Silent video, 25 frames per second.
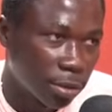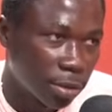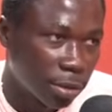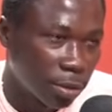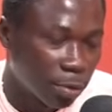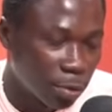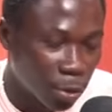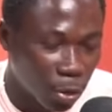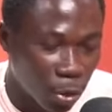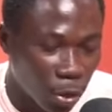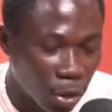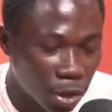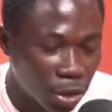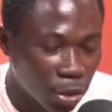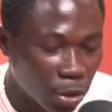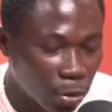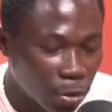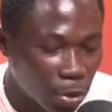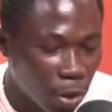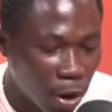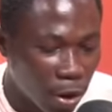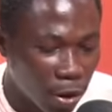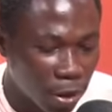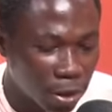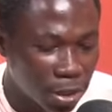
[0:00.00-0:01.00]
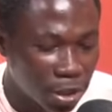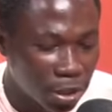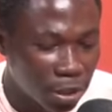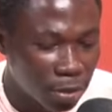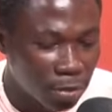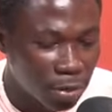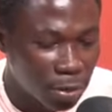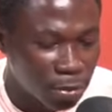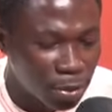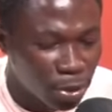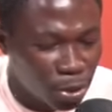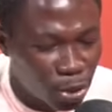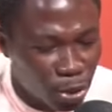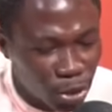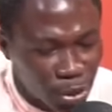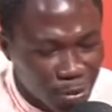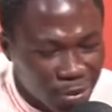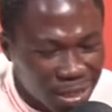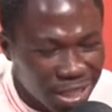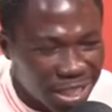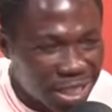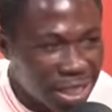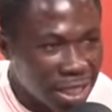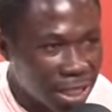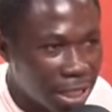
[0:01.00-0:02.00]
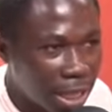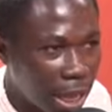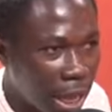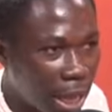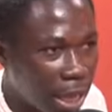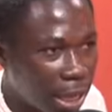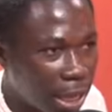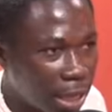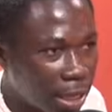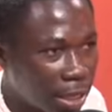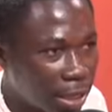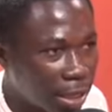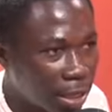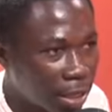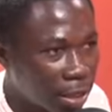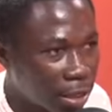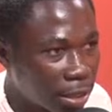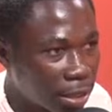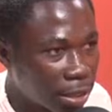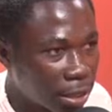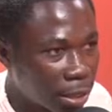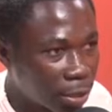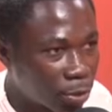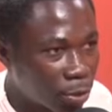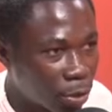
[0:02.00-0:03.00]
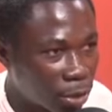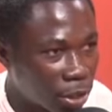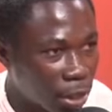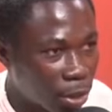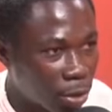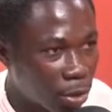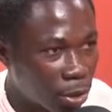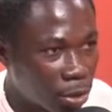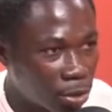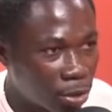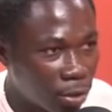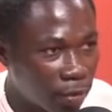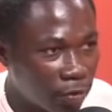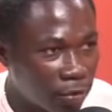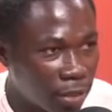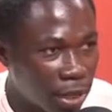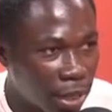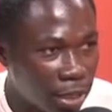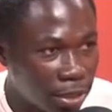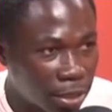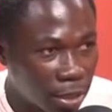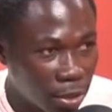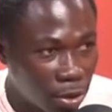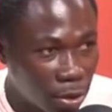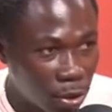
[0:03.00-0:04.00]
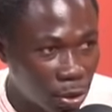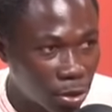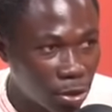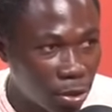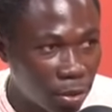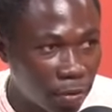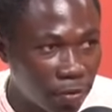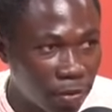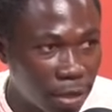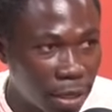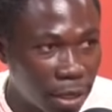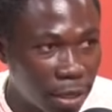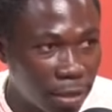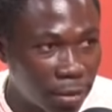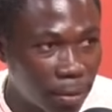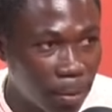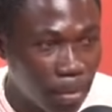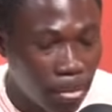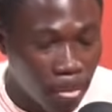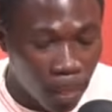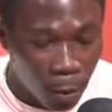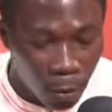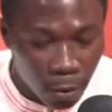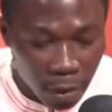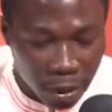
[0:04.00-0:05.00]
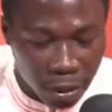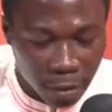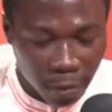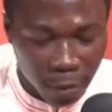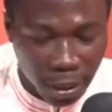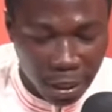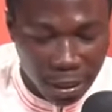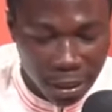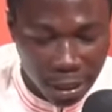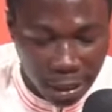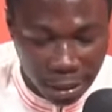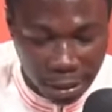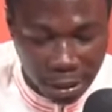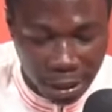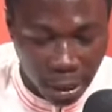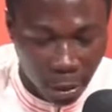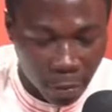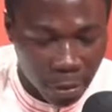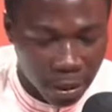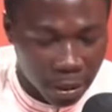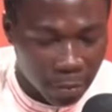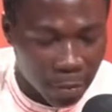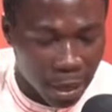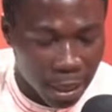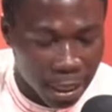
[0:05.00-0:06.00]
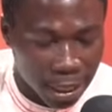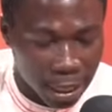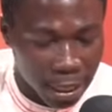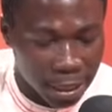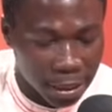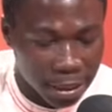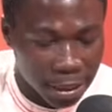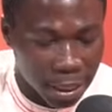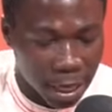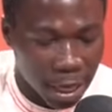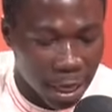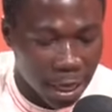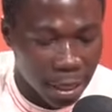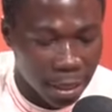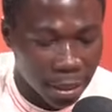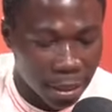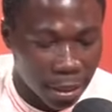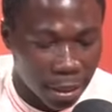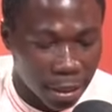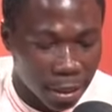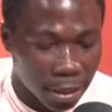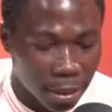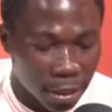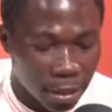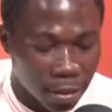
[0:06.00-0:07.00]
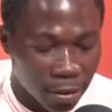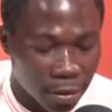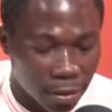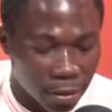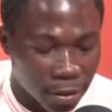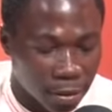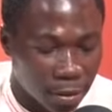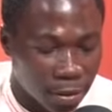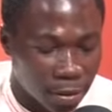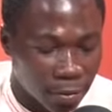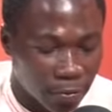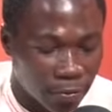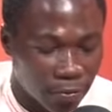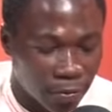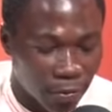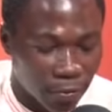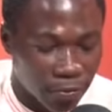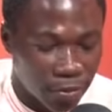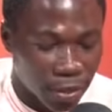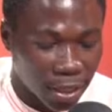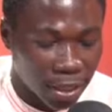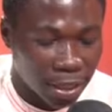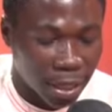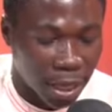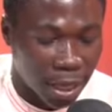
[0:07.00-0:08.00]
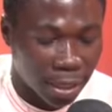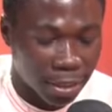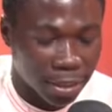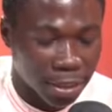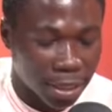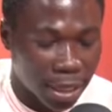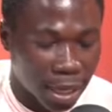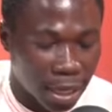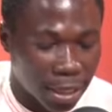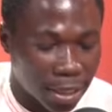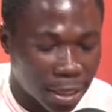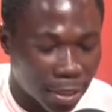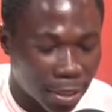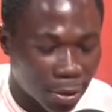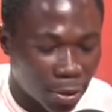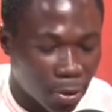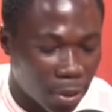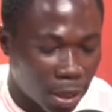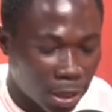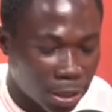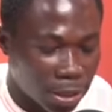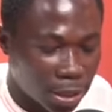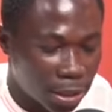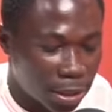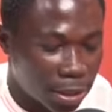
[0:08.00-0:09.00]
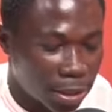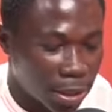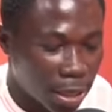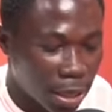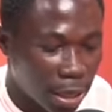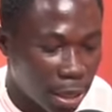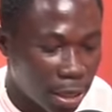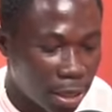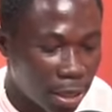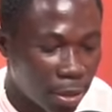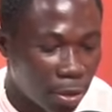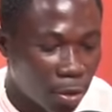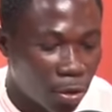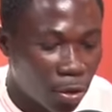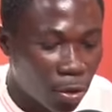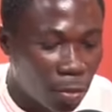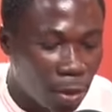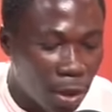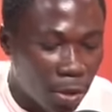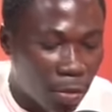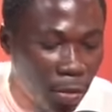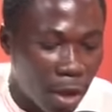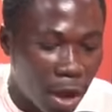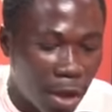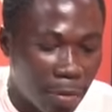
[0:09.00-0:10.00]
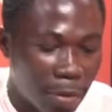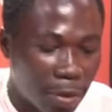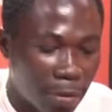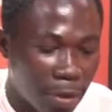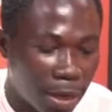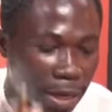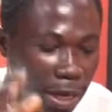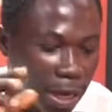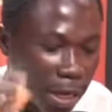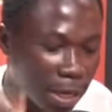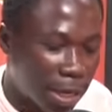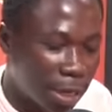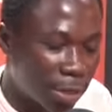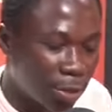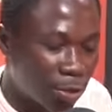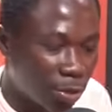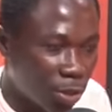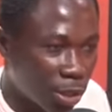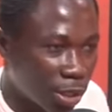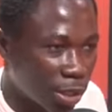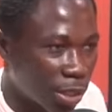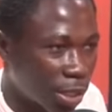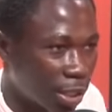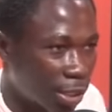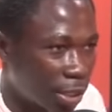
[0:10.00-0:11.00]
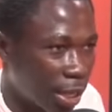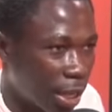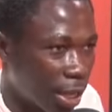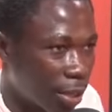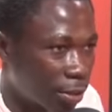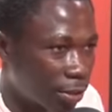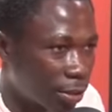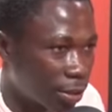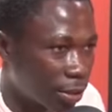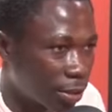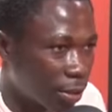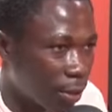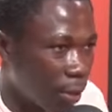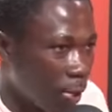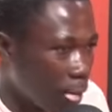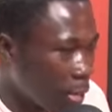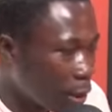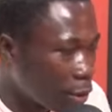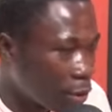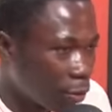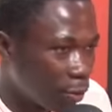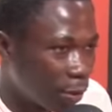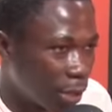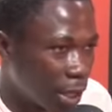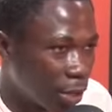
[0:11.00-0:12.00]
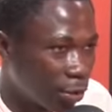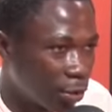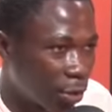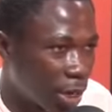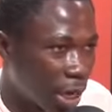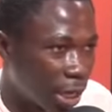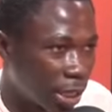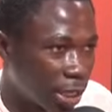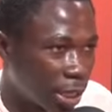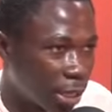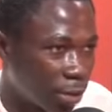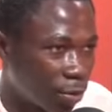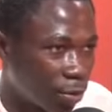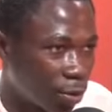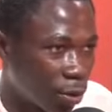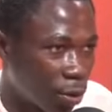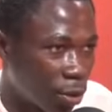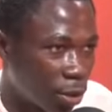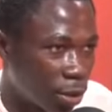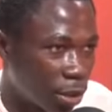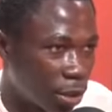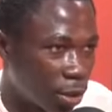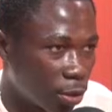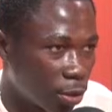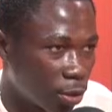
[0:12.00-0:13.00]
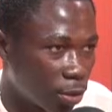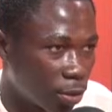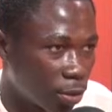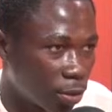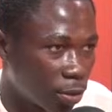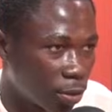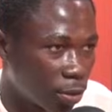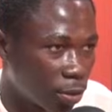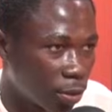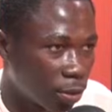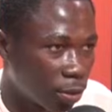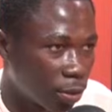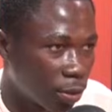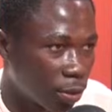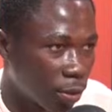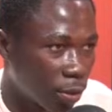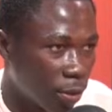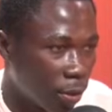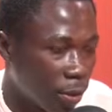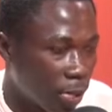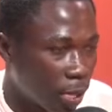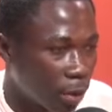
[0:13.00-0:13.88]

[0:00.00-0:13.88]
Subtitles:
Because you go out, see, be shim me sicker. It was the cause of that. With the men, yes, Kelby Makinska, 50,000 Ghana go as a sea. Overqua Bebanaka 20,000. Obi and Radem, who are you?